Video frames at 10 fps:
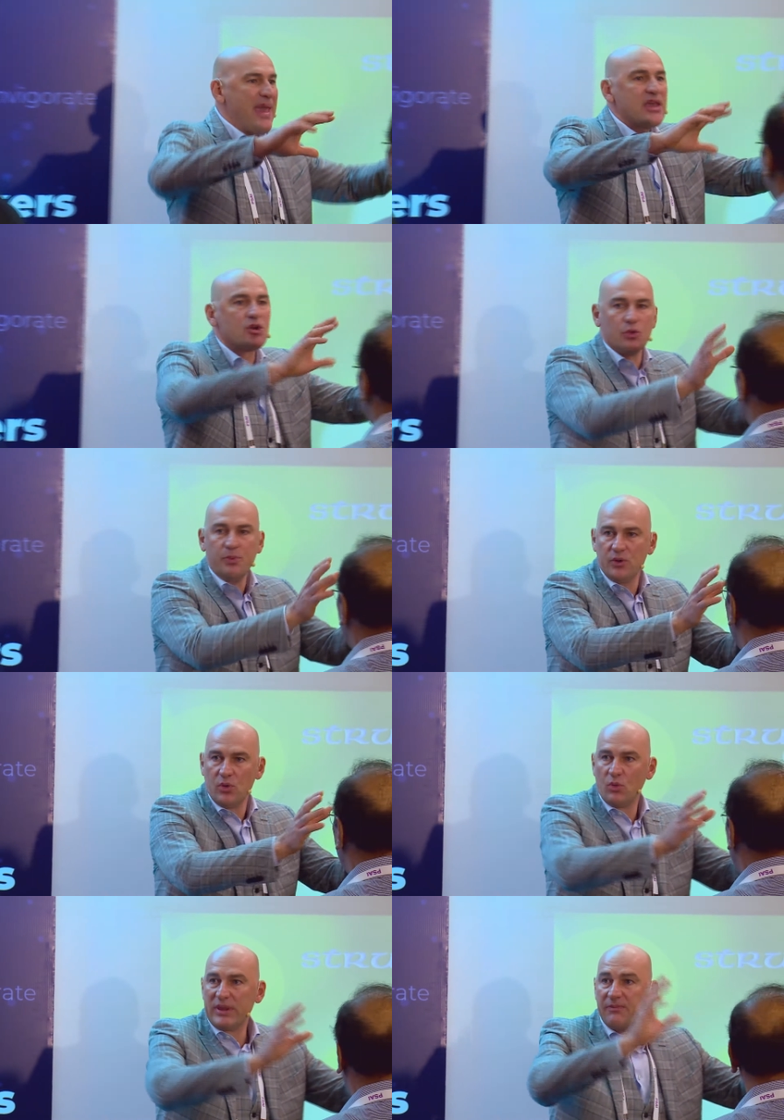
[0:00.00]
make a group
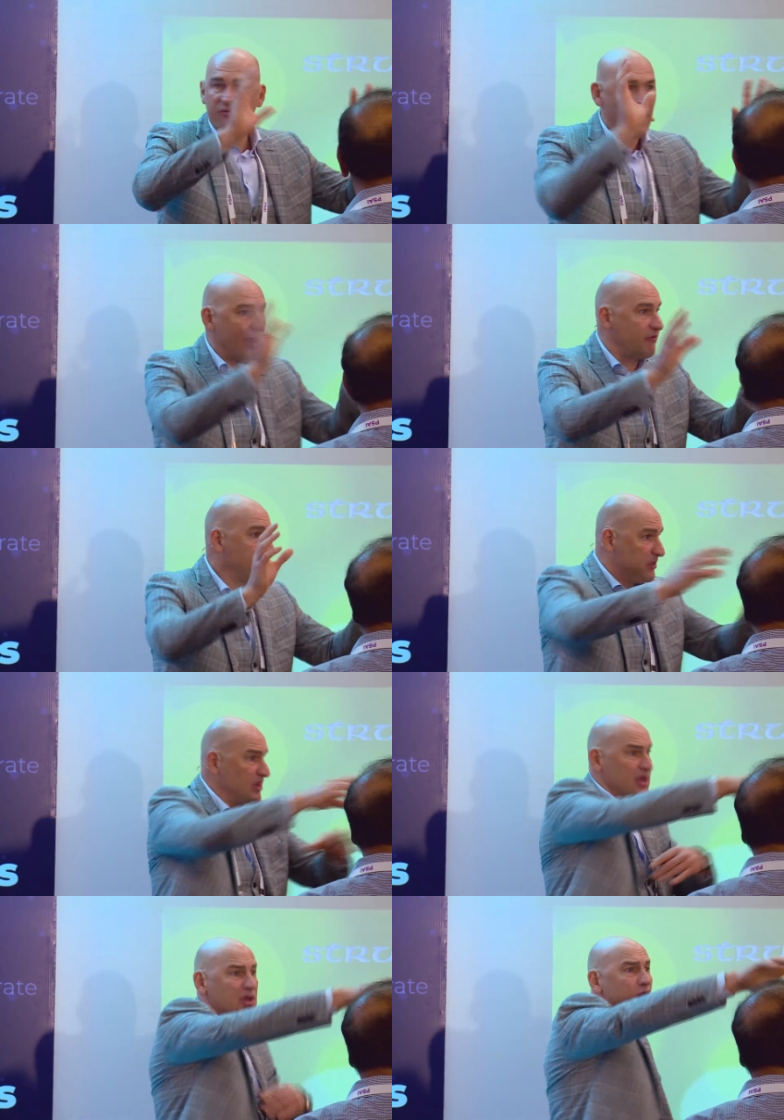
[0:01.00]
with five
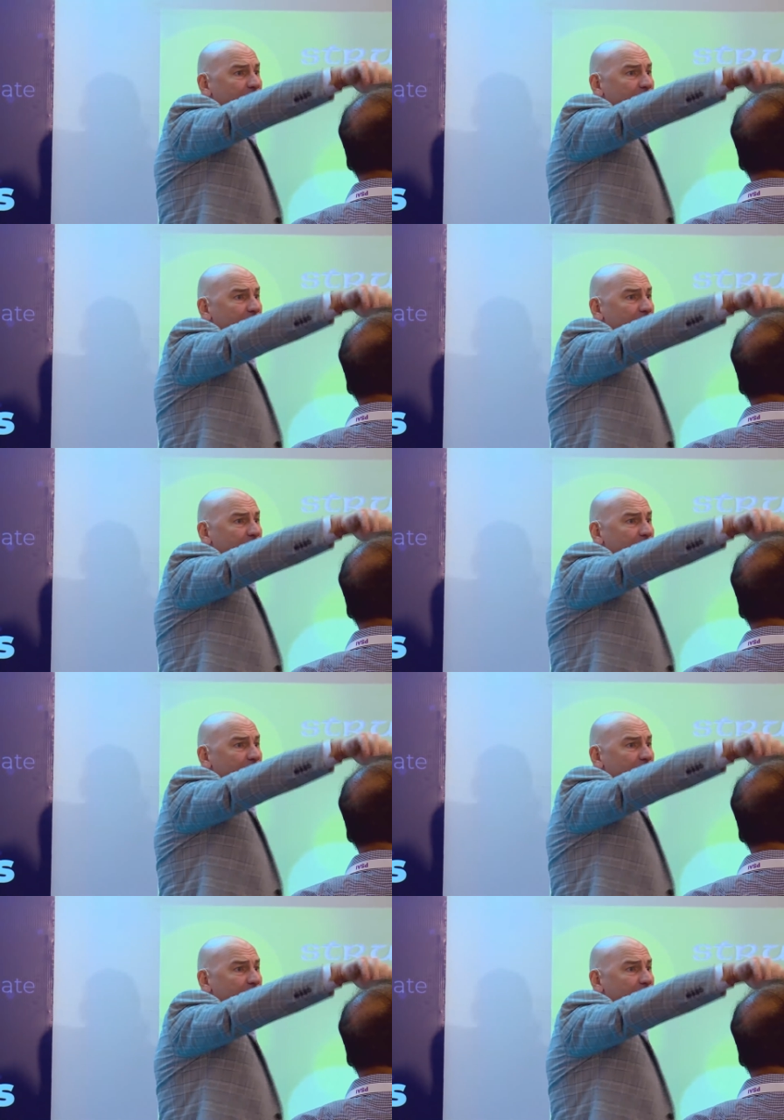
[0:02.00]
people